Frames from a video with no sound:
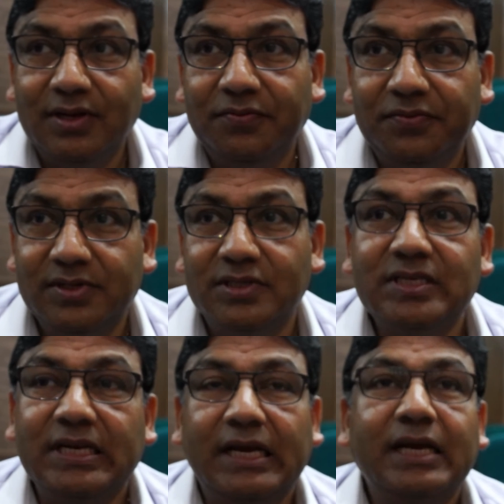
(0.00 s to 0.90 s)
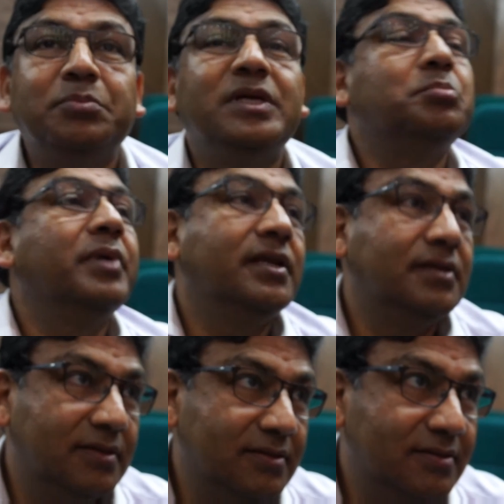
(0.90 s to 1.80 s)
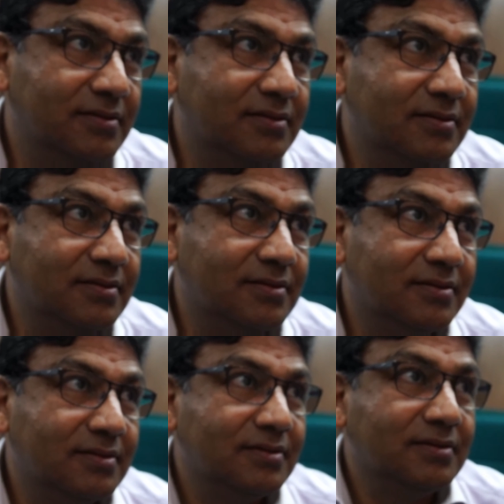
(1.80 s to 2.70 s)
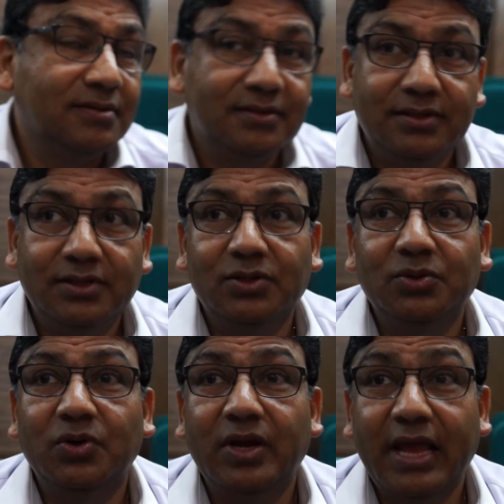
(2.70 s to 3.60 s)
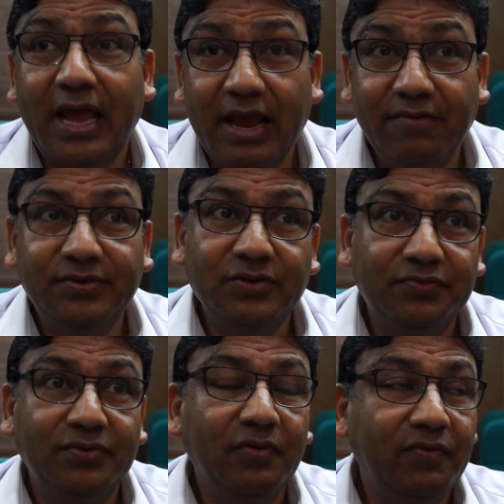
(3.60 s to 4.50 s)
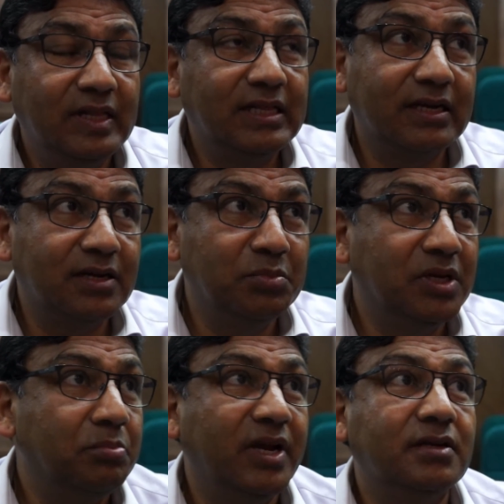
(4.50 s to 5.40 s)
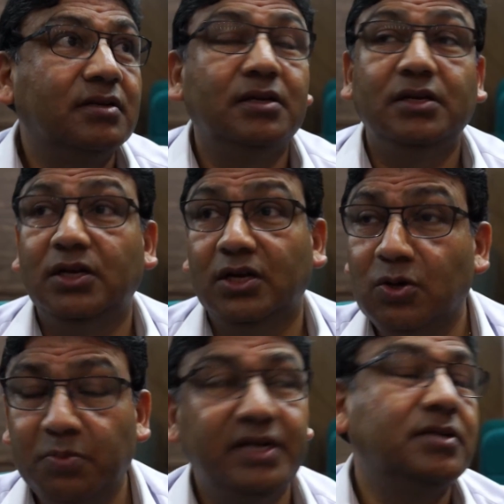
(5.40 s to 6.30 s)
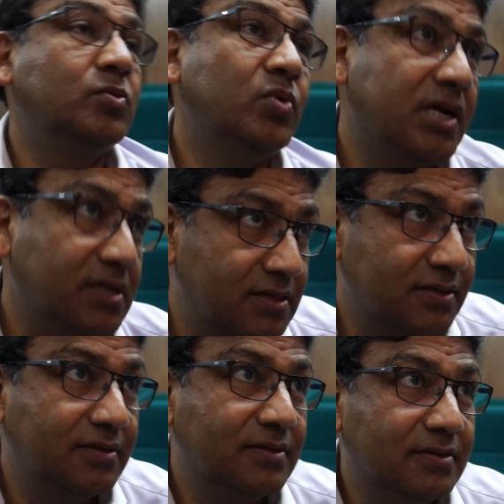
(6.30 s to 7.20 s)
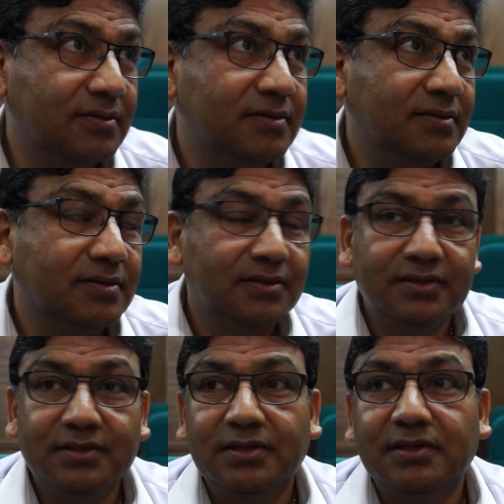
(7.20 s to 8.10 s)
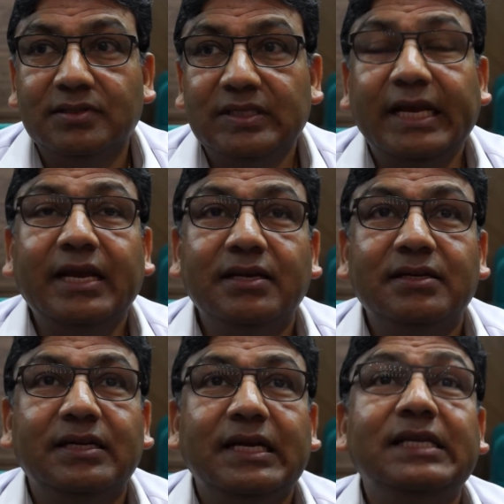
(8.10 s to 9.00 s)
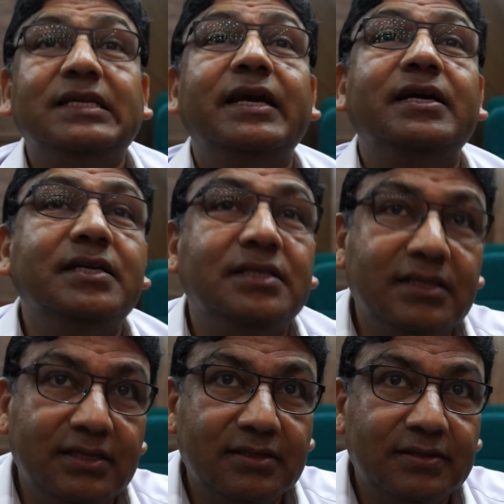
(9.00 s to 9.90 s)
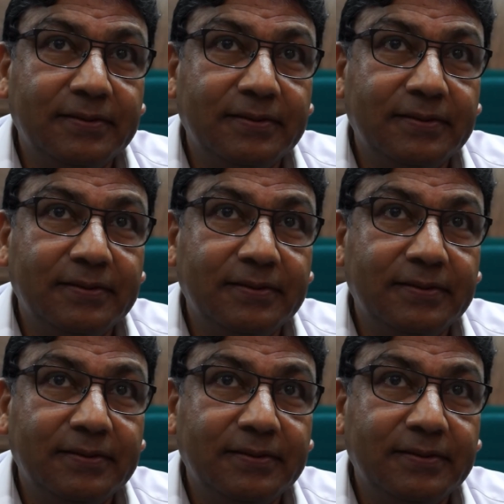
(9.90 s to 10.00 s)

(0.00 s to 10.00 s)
First, commitment. You have to fulfill the commitment no matter what. Second, integrity.